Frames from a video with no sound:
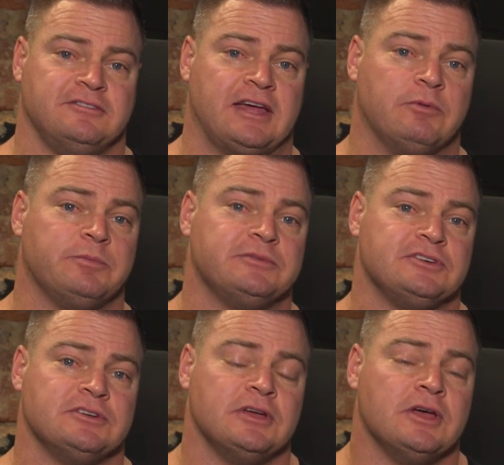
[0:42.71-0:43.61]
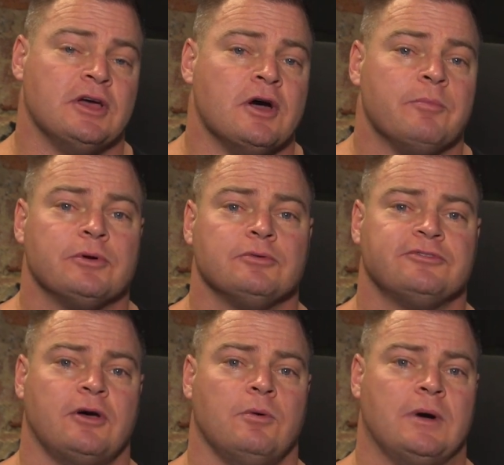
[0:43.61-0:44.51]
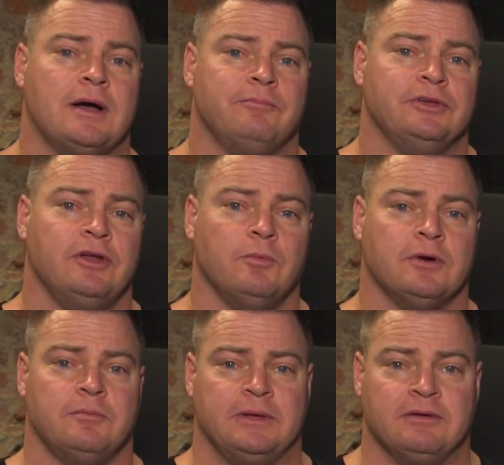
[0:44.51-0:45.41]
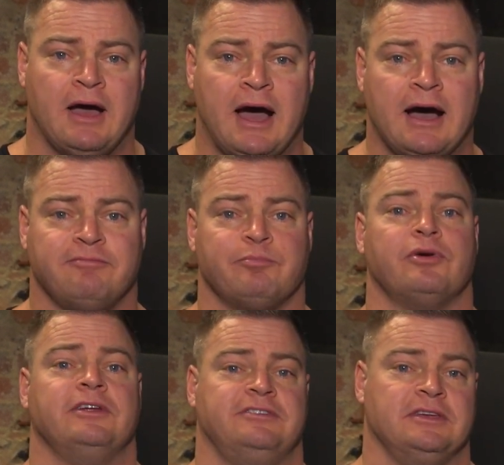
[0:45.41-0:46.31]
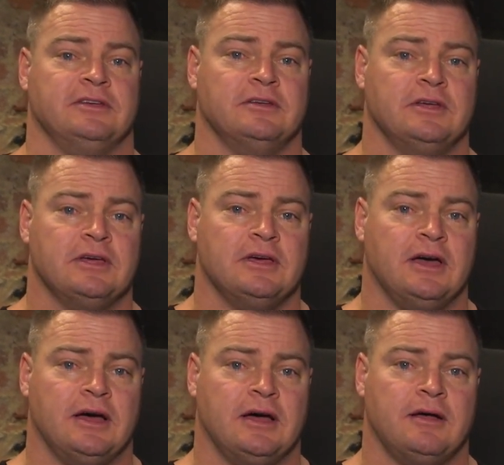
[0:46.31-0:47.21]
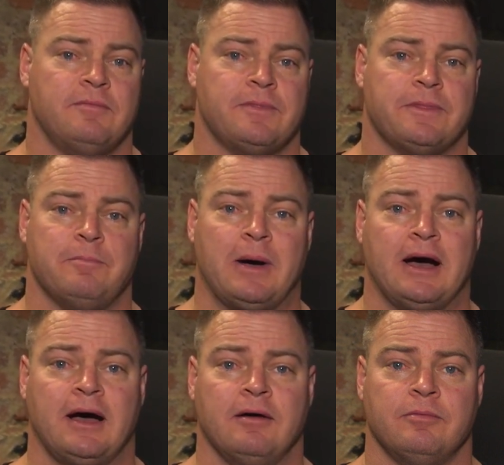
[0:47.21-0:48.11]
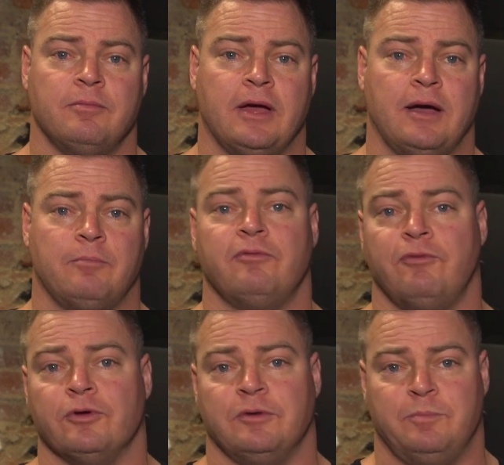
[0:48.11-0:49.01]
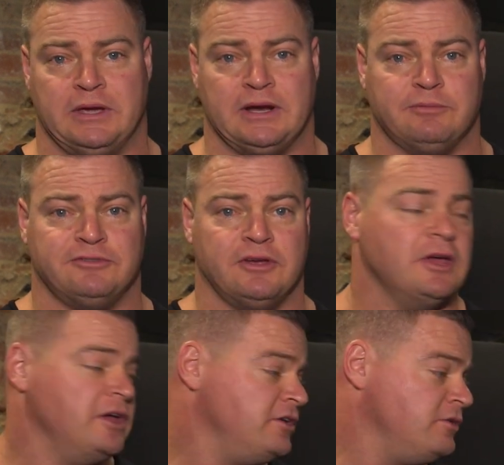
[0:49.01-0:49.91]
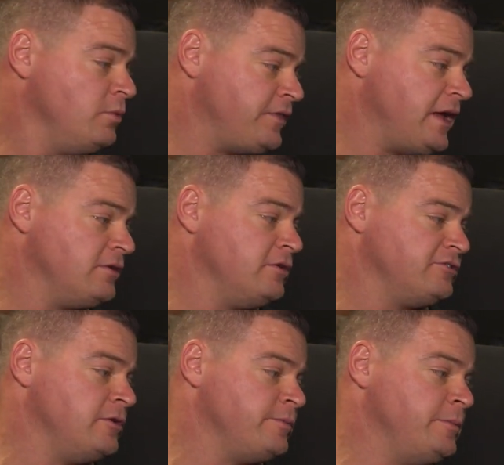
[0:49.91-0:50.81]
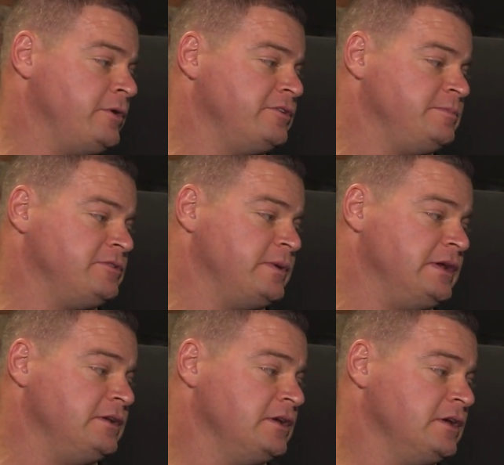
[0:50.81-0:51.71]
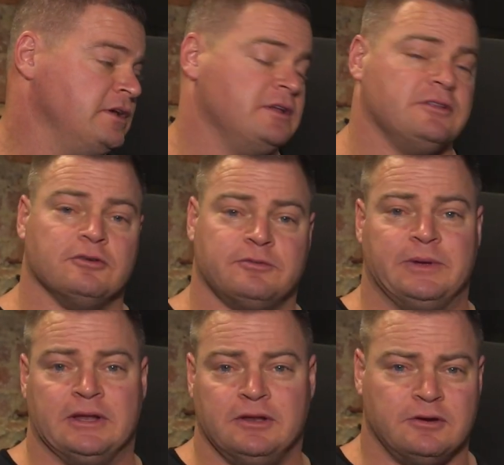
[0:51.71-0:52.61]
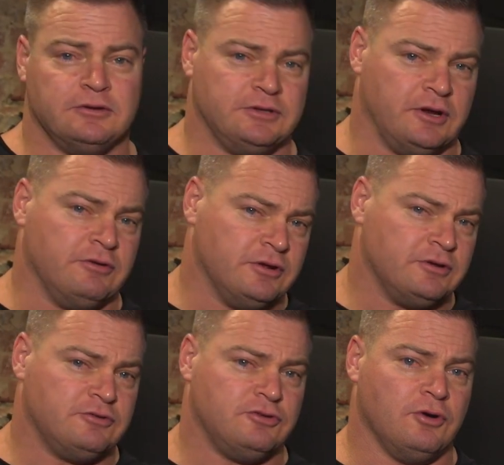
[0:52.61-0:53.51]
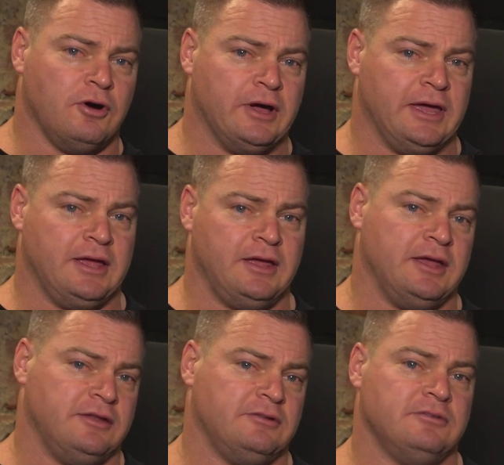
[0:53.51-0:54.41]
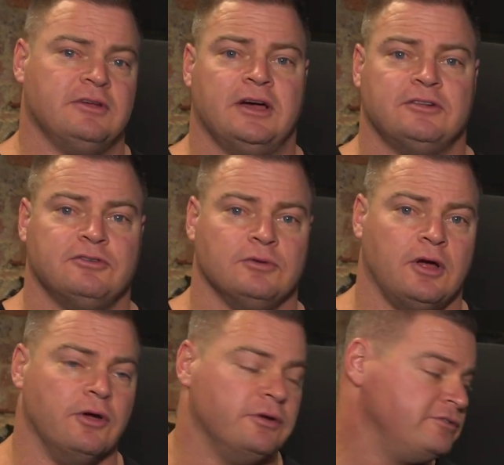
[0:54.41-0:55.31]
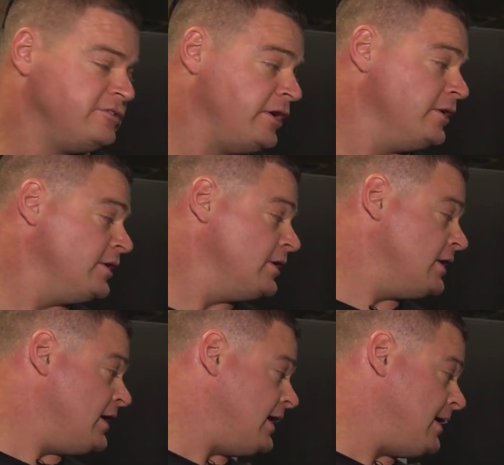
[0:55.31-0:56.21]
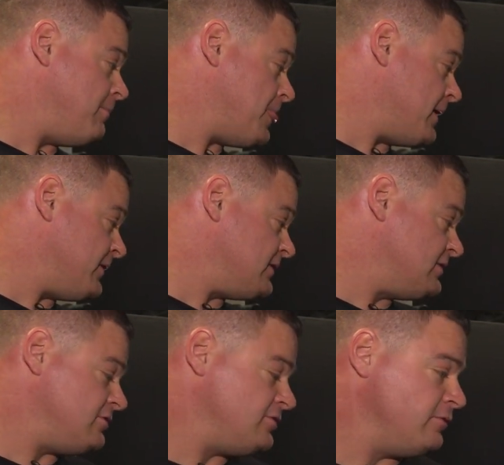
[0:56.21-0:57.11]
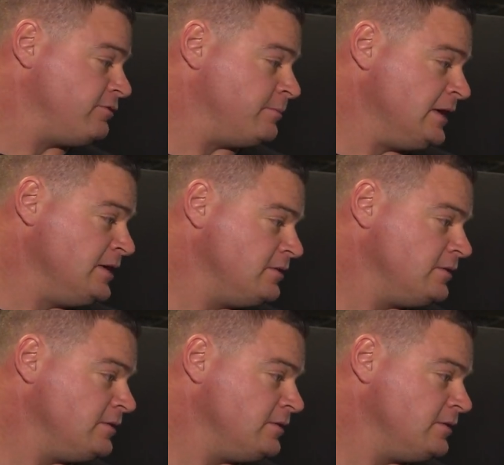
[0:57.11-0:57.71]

stable position, but also you don't want to be half pressing the bar before you pick it up. So you want that nice compromise between the hooks being a little, too high and too low. So I think this should do for me.